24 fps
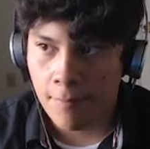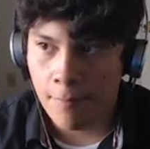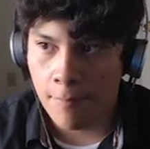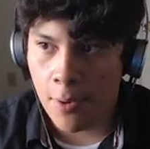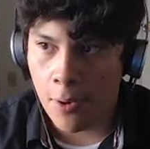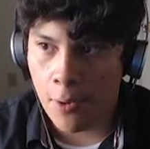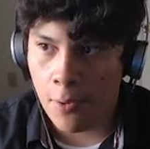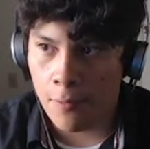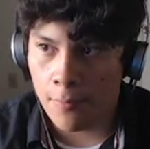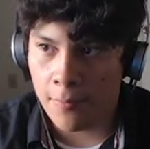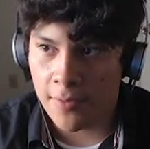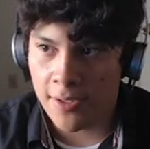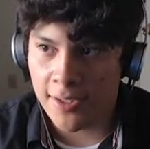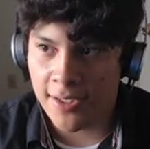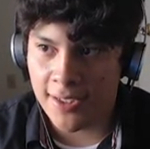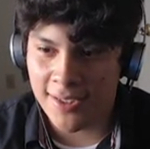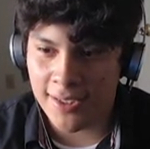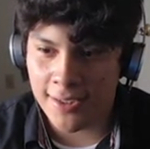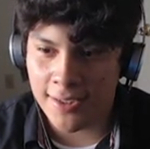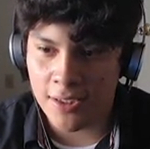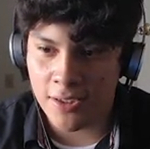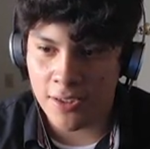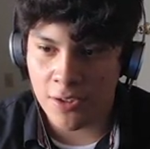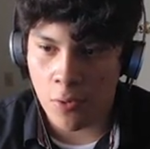Boom. Is
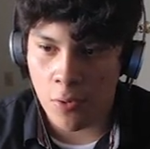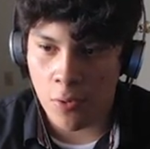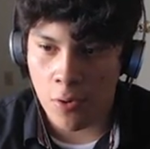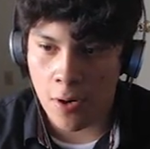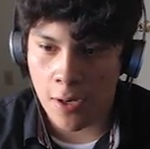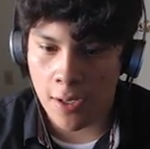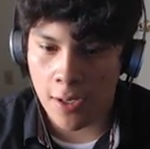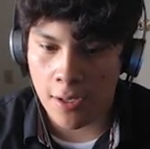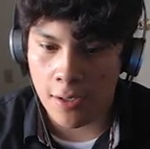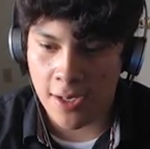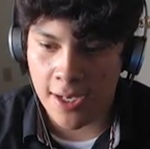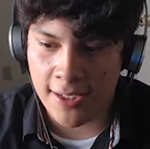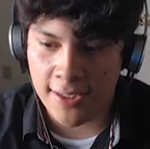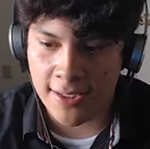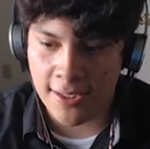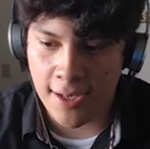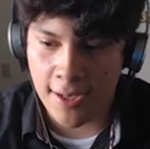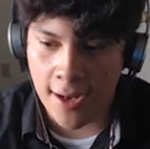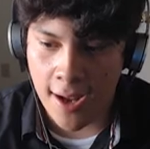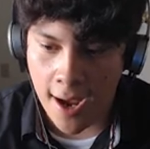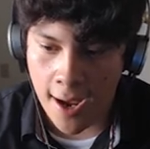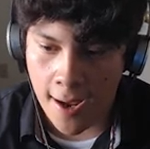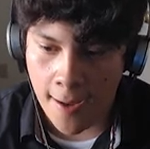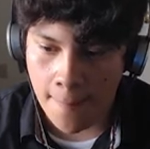this the Zoroark? It's
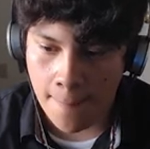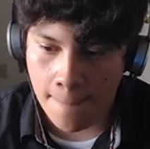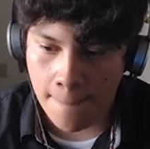not.